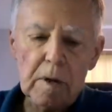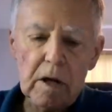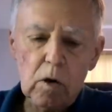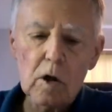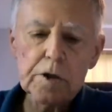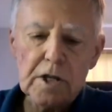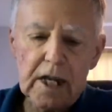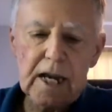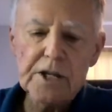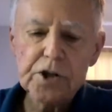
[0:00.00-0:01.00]
You know,
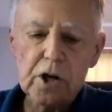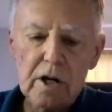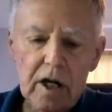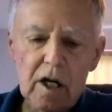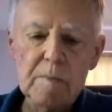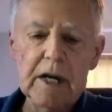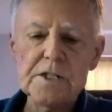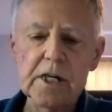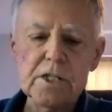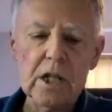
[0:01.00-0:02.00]
behold, the days are
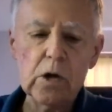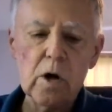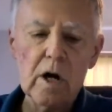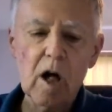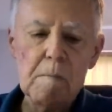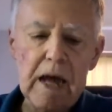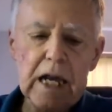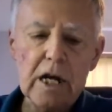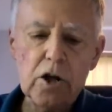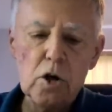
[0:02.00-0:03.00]
coming, says the Lord.
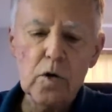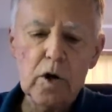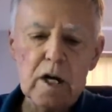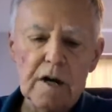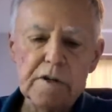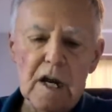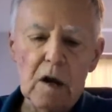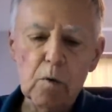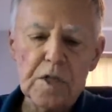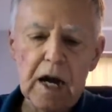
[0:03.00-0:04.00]
I'll make a new
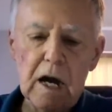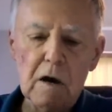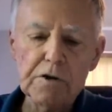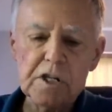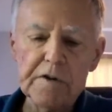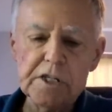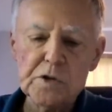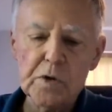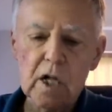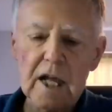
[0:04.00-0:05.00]
covenant with the house
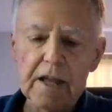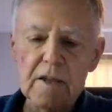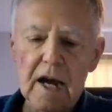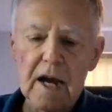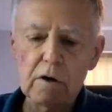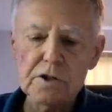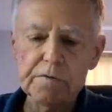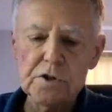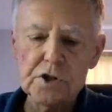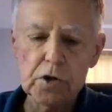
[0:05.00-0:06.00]
of Israel and the
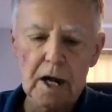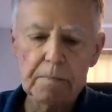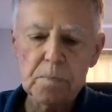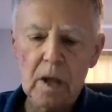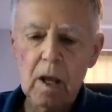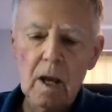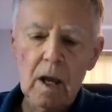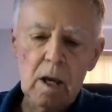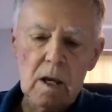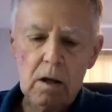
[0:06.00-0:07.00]
house of Judah
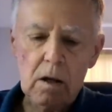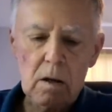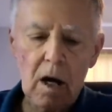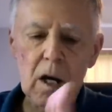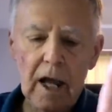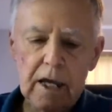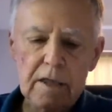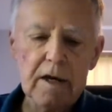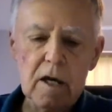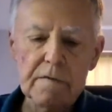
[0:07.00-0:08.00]

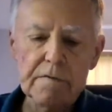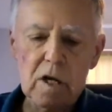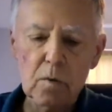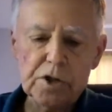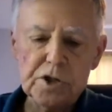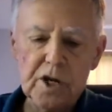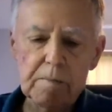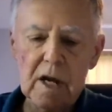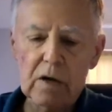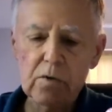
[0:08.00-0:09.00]
not like the covenant
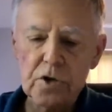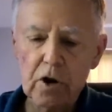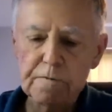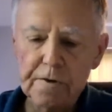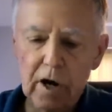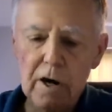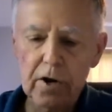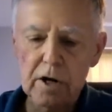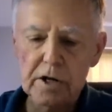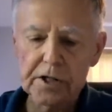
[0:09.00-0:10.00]
which I made with their
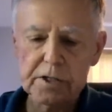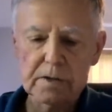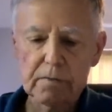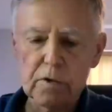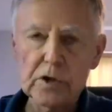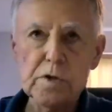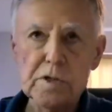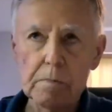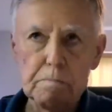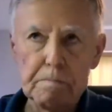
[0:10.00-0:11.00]
fathers,
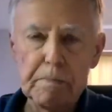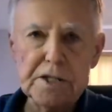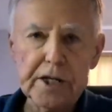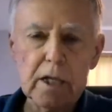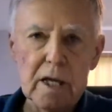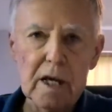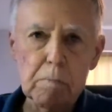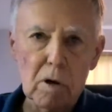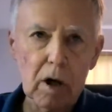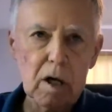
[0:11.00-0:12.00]
which was a,
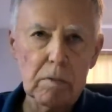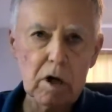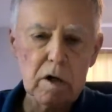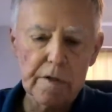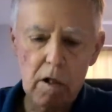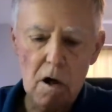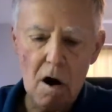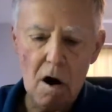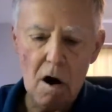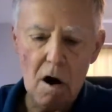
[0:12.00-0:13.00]
basically a book, a book
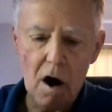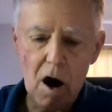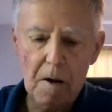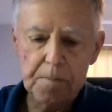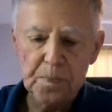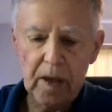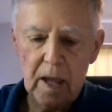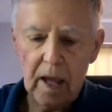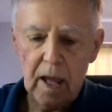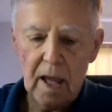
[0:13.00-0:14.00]
of the law,